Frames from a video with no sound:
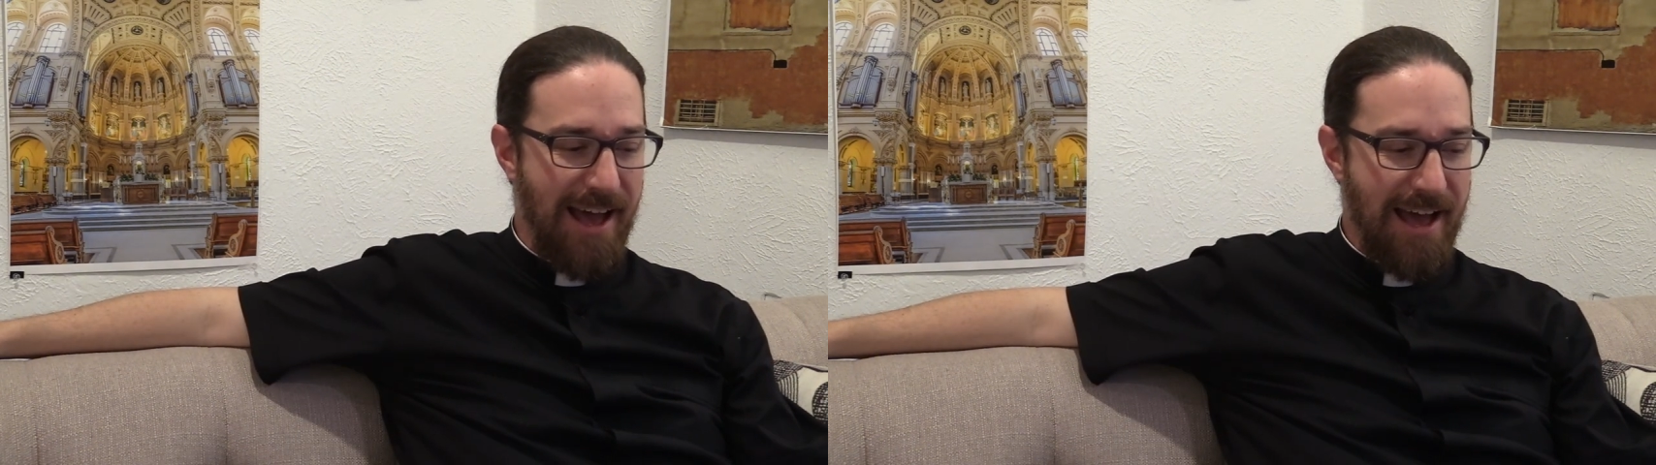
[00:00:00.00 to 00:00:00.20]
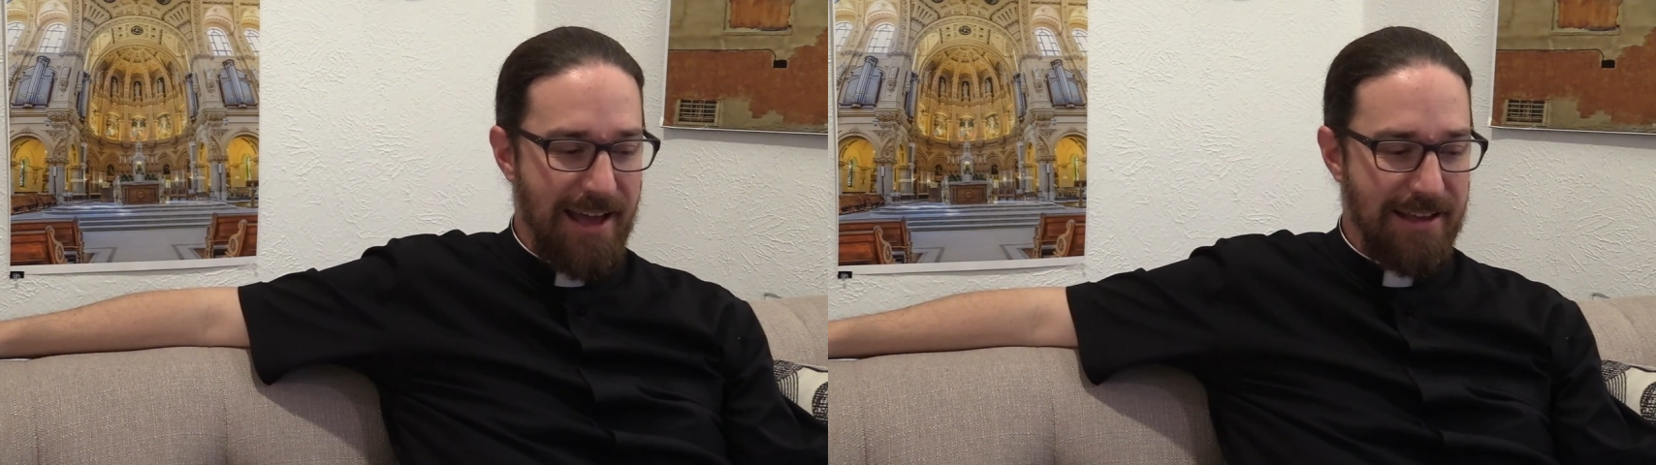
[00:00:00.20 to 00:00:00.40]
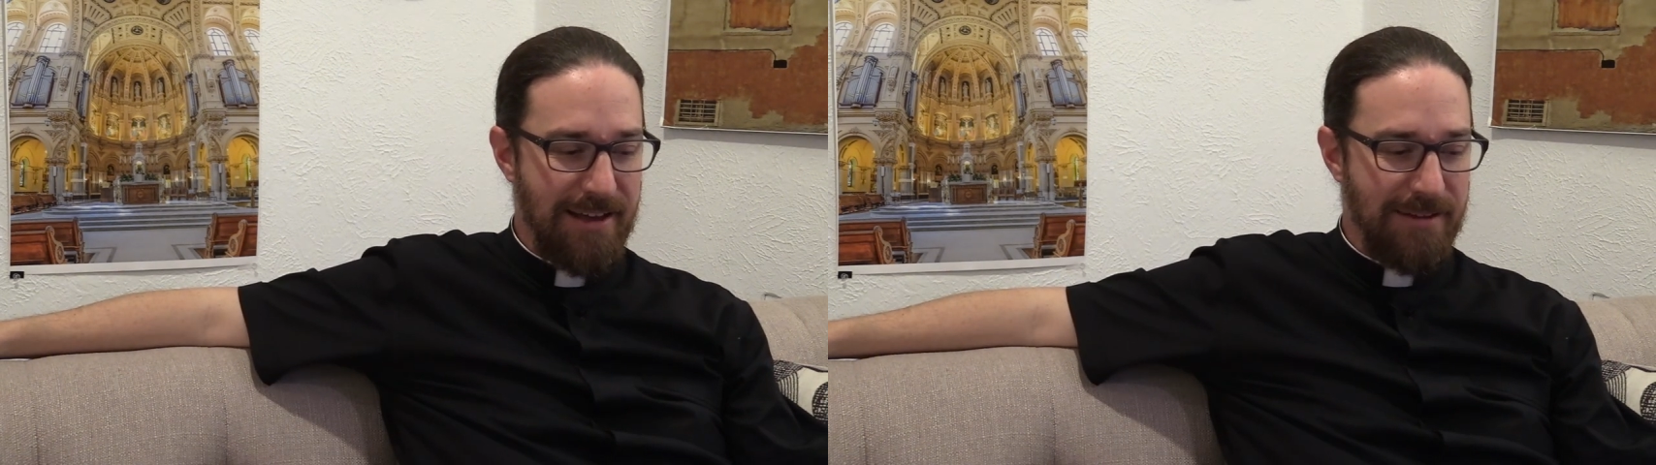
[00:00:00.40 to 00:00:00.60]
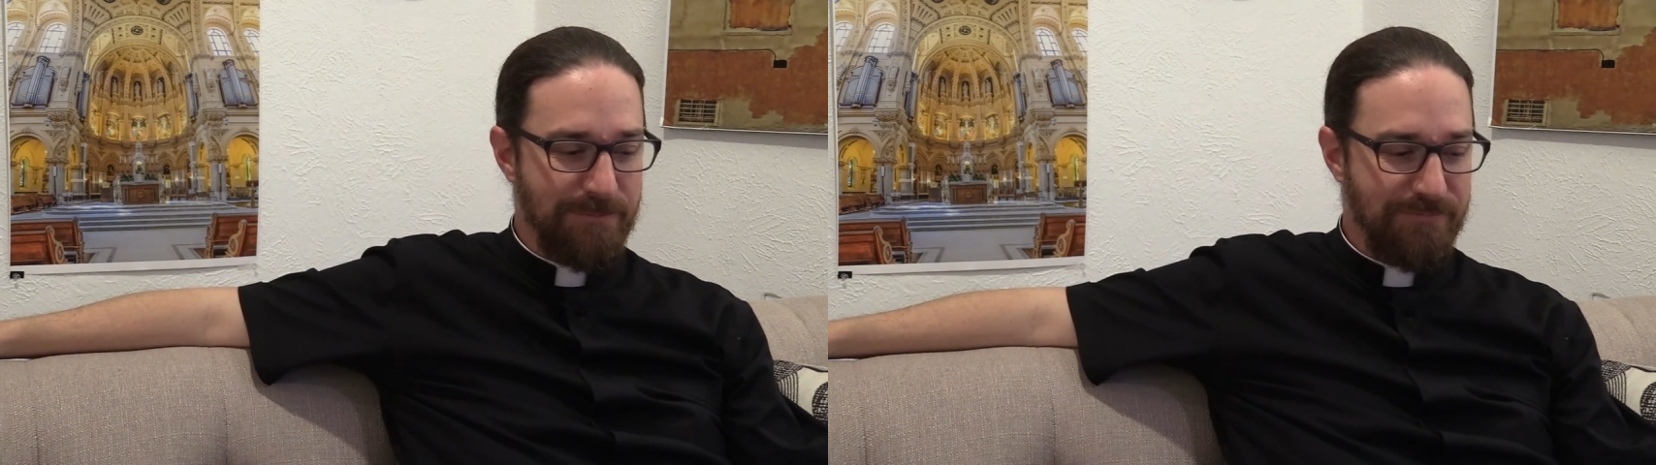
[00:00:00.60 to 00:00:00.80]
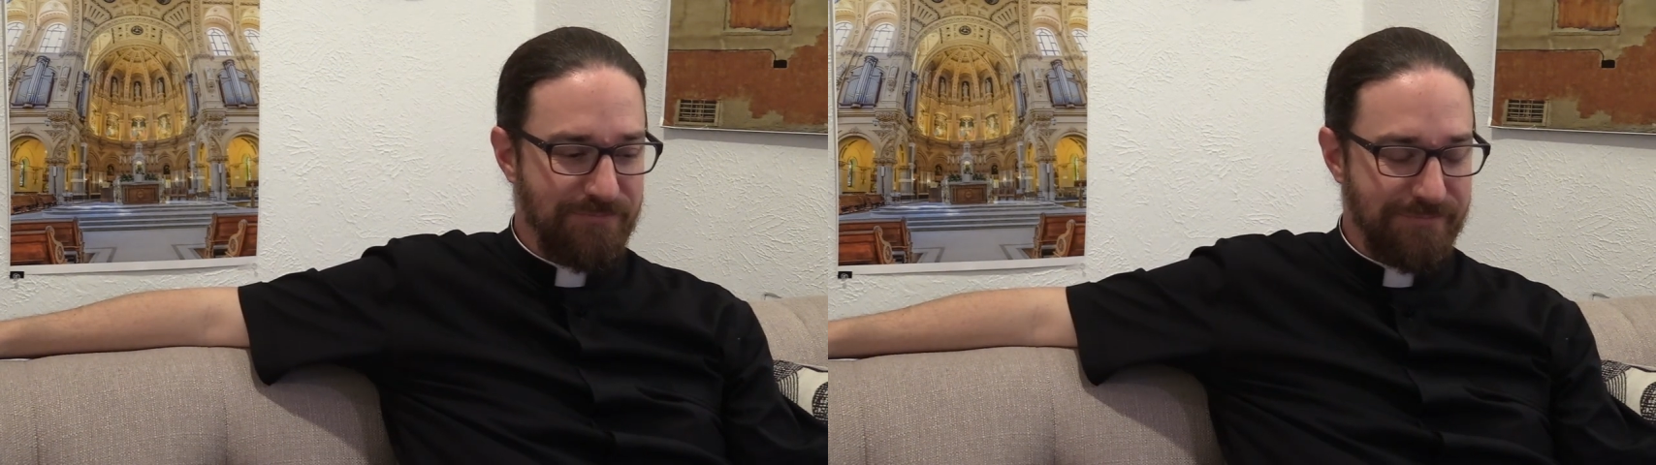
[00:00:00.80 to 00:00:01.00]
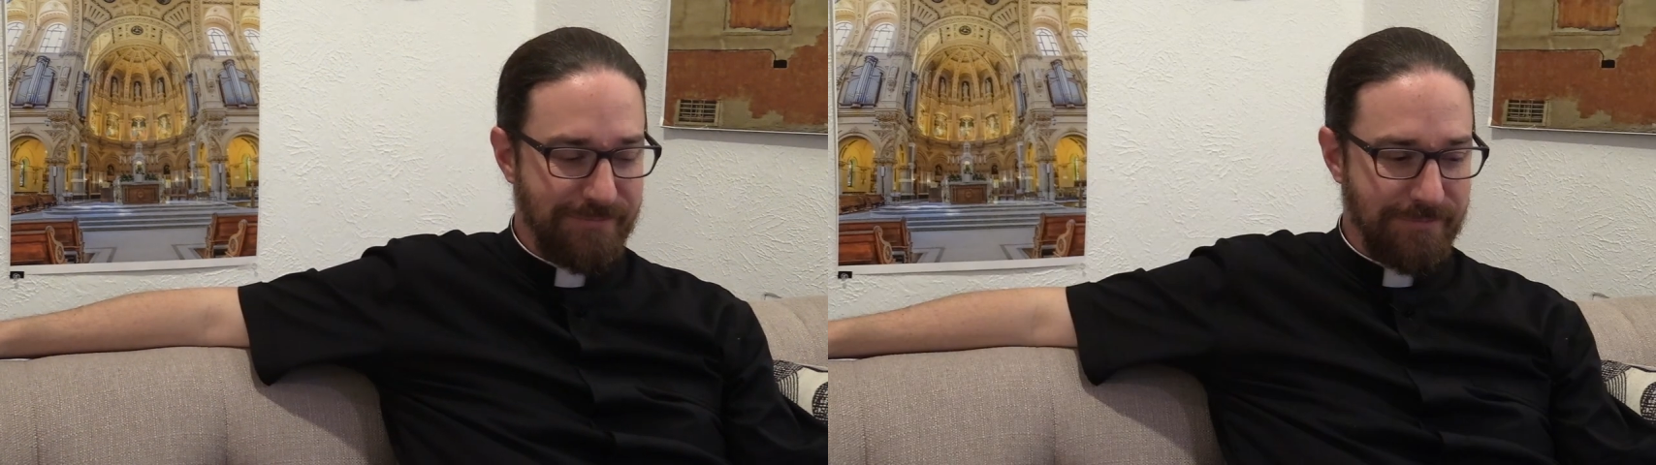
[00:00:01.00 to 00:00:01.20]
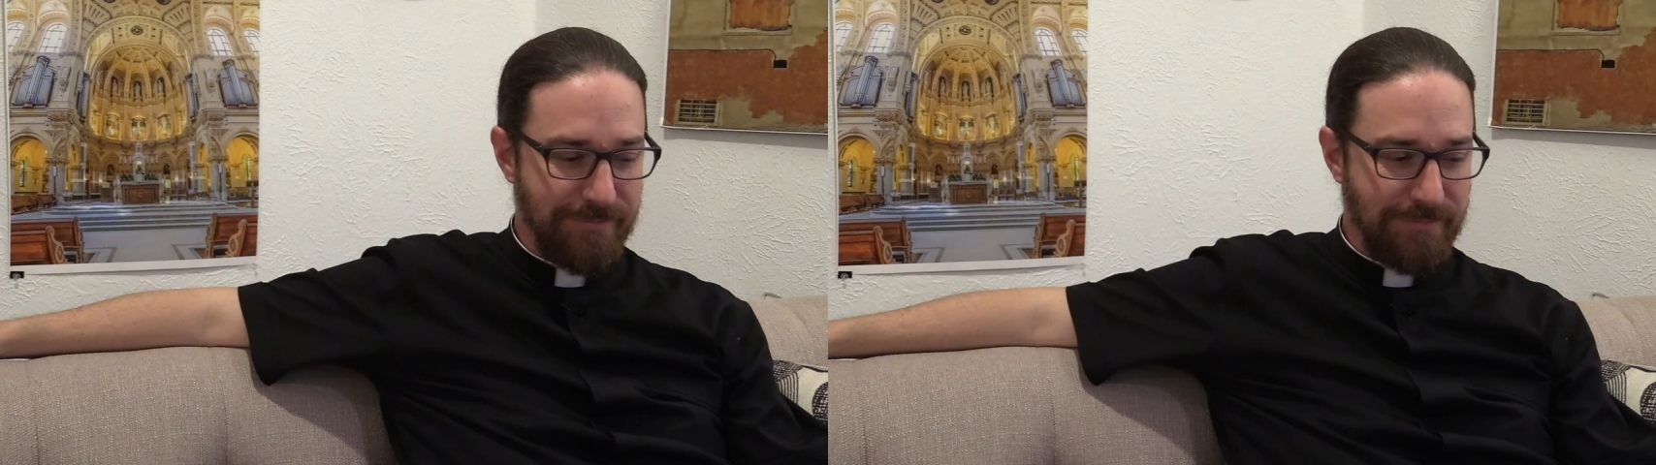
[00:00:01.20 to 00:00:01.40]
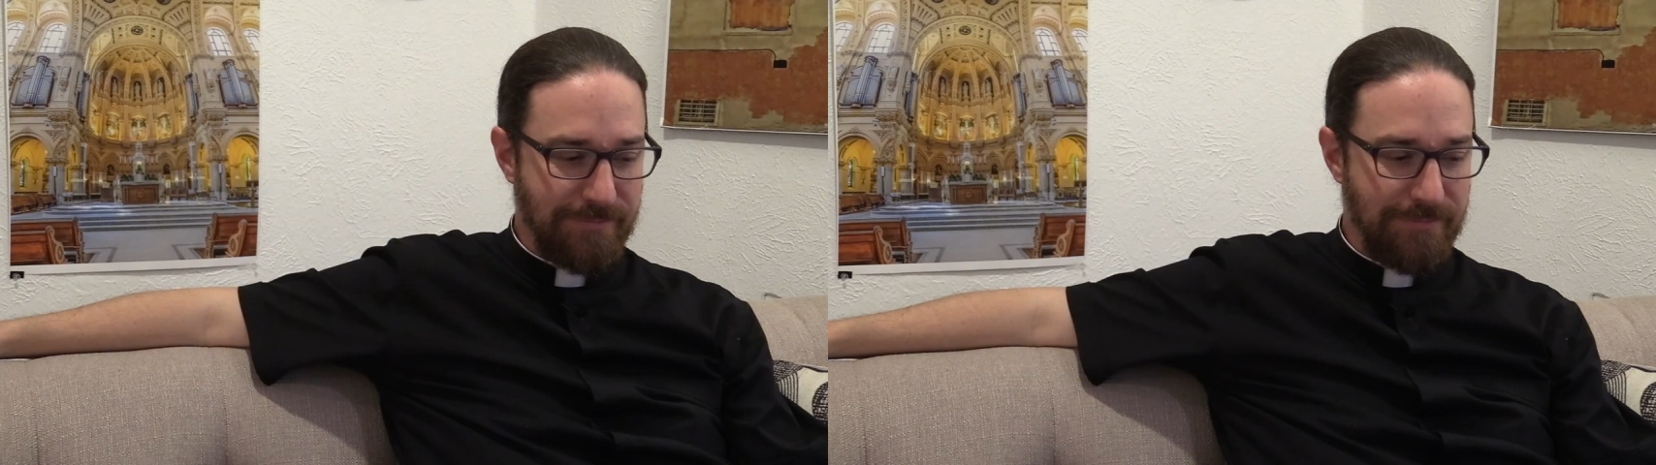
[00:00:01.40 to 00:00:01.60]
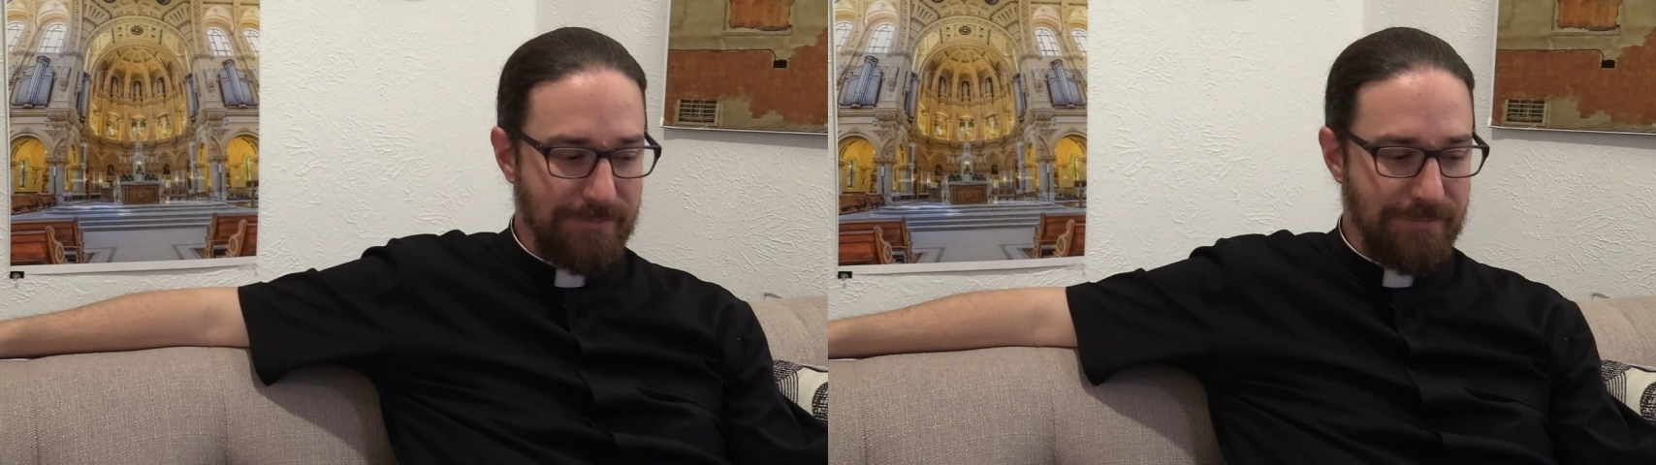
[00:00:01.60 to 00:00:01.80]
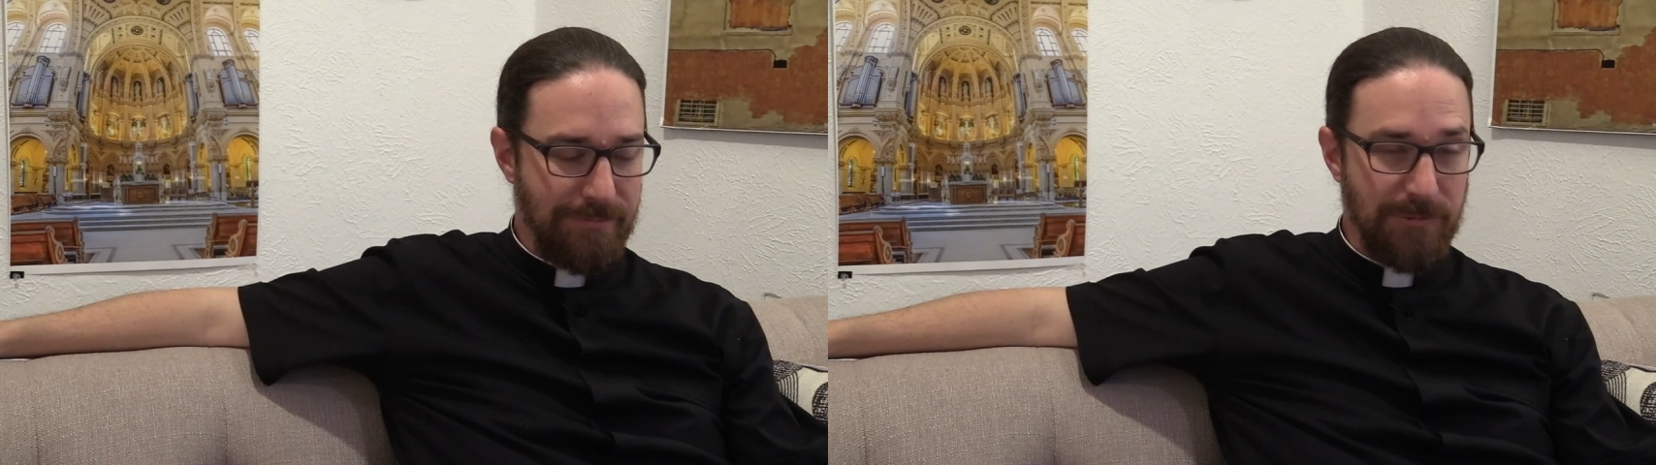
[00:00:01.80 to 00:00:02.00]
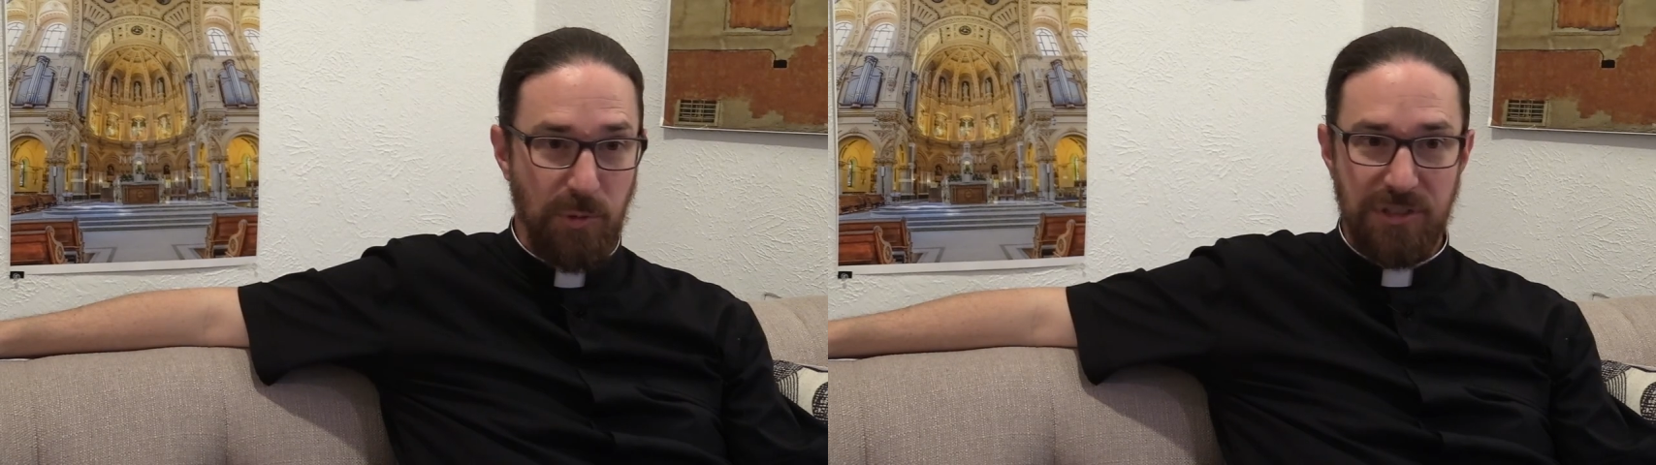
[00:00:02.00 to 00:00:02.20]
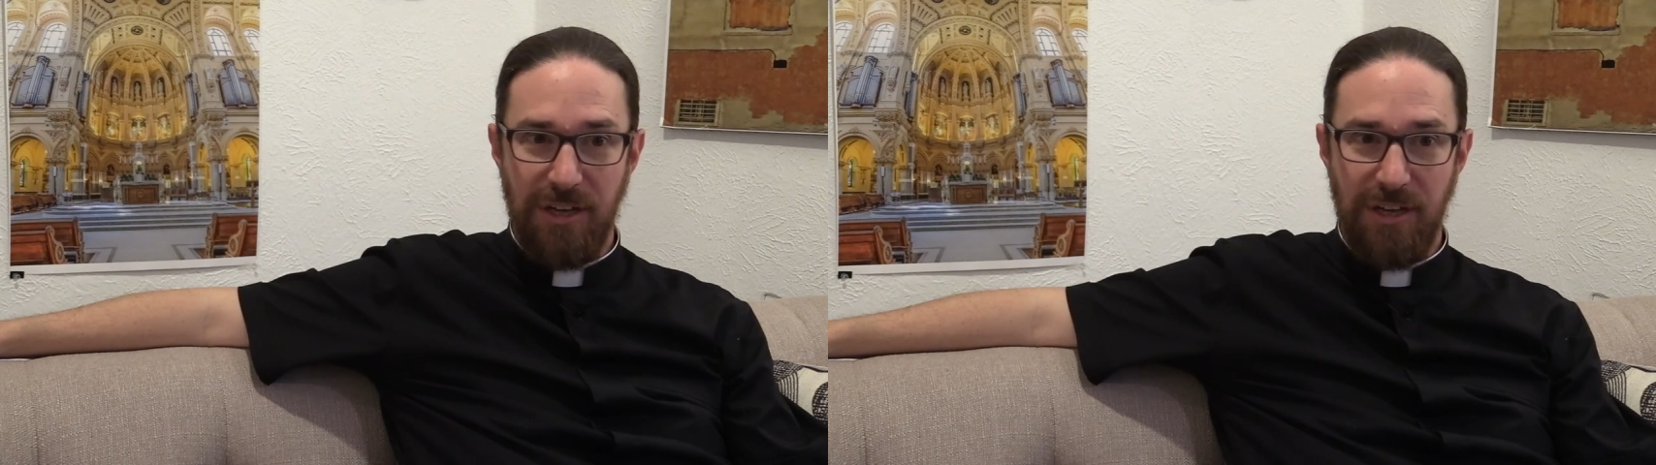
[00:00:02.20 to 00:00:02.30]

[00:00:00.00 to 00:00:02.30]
I was